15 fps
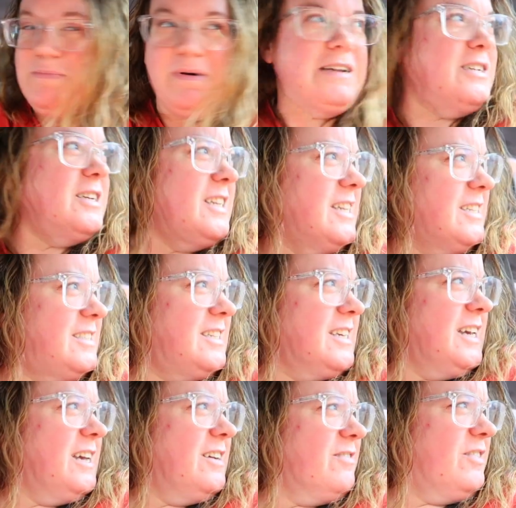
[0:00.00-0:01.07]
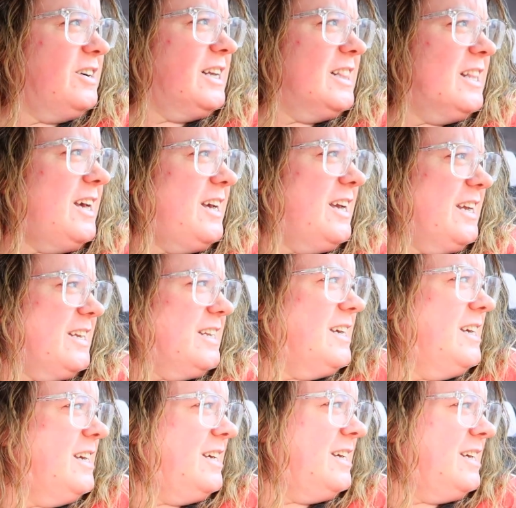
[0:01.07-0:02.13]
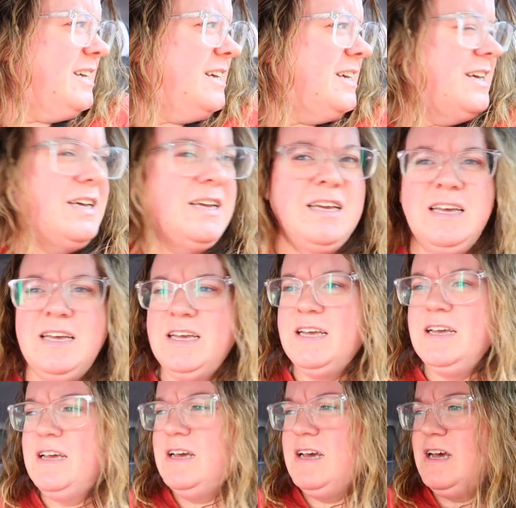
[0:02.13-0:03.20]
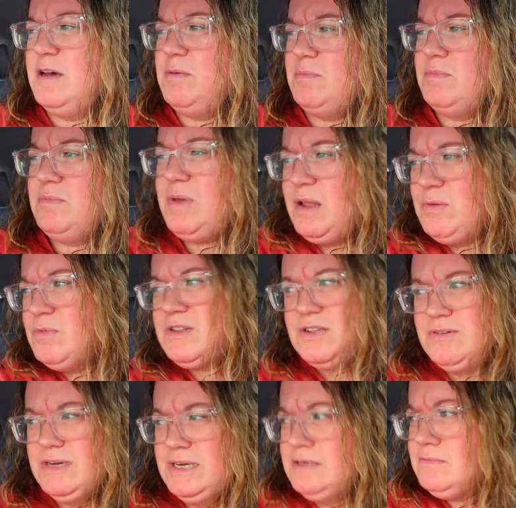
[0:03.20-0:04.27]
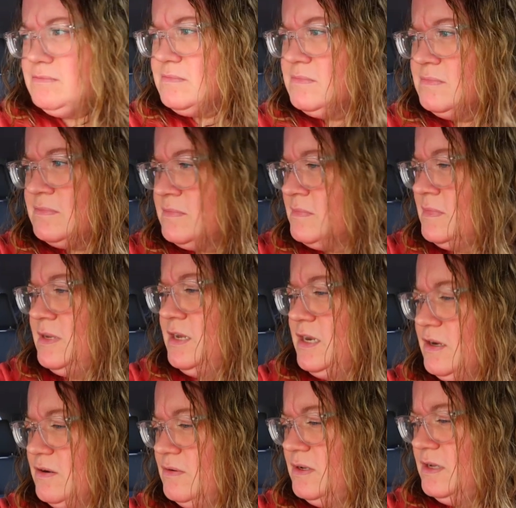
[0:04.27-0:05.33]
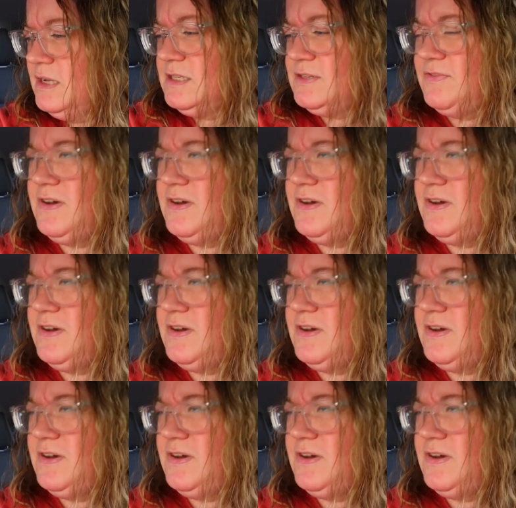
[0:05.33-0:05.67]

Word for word: budget needs to get realigned. Um, and we'll do it, you know, it's